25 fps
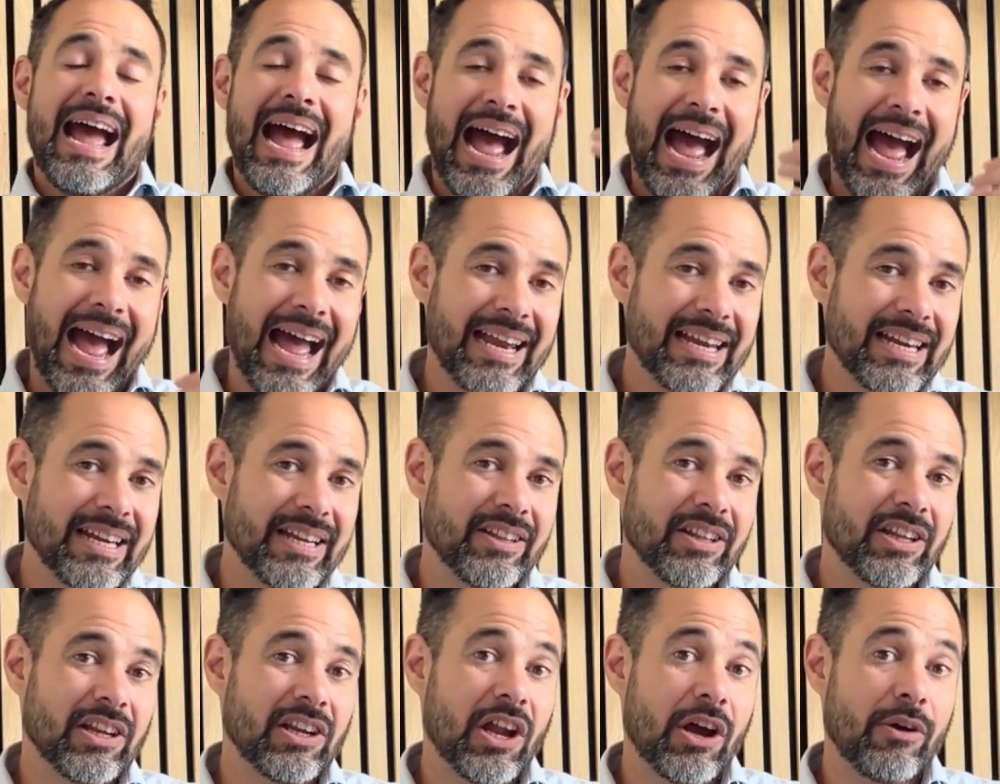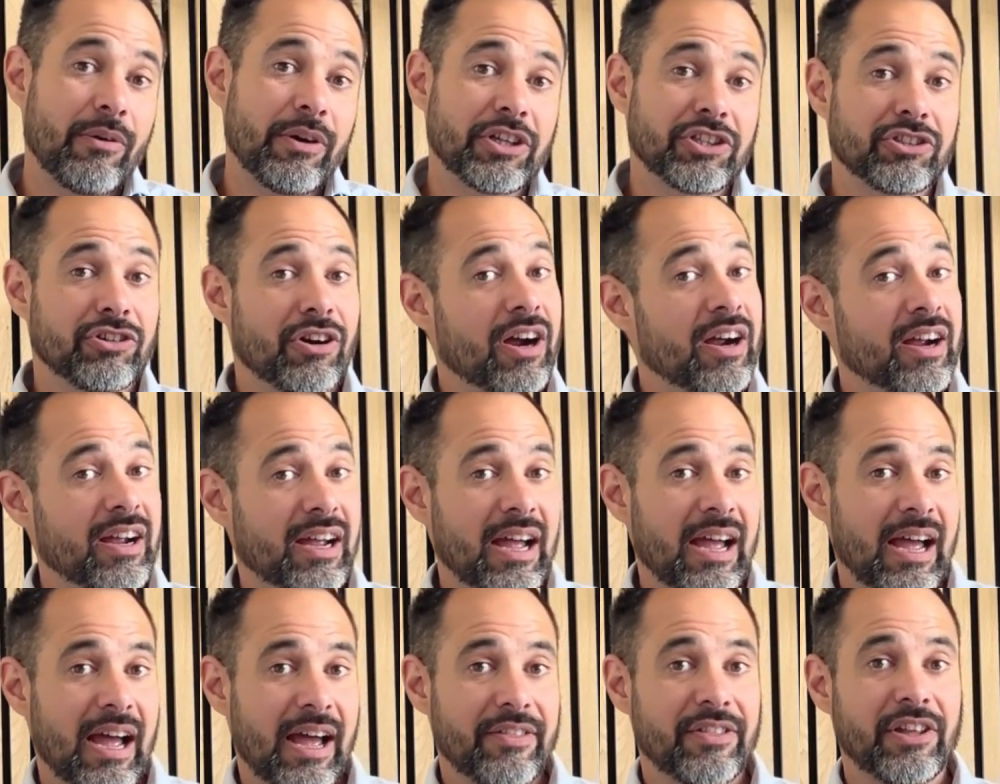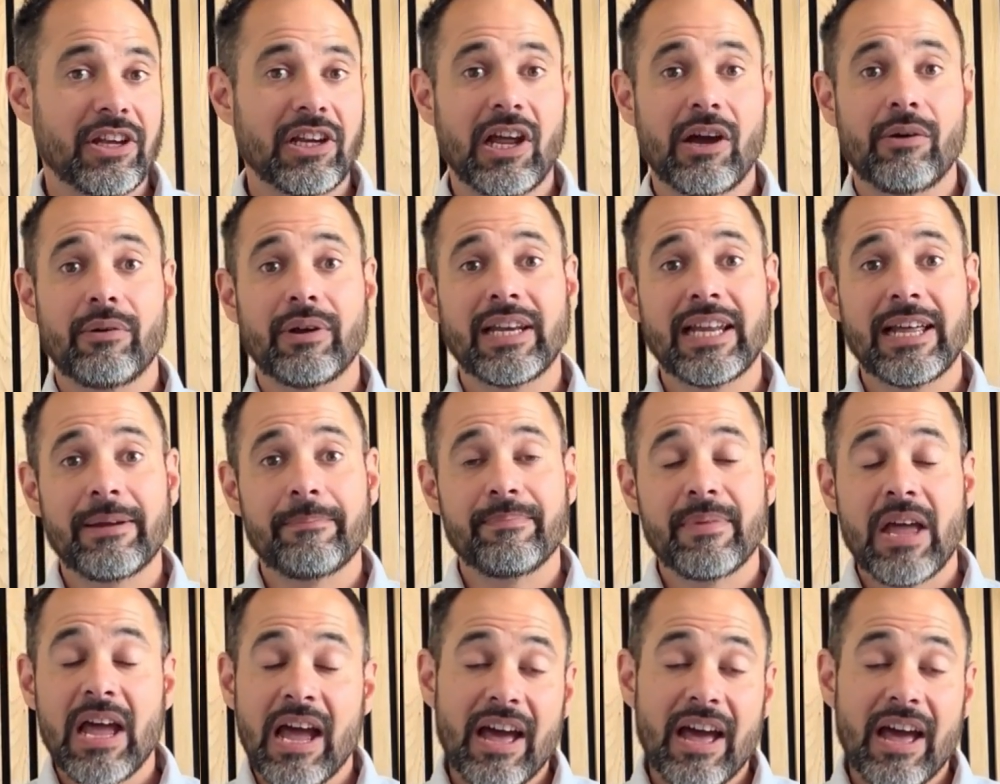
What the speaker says: and in the lower trunk and the lower limb.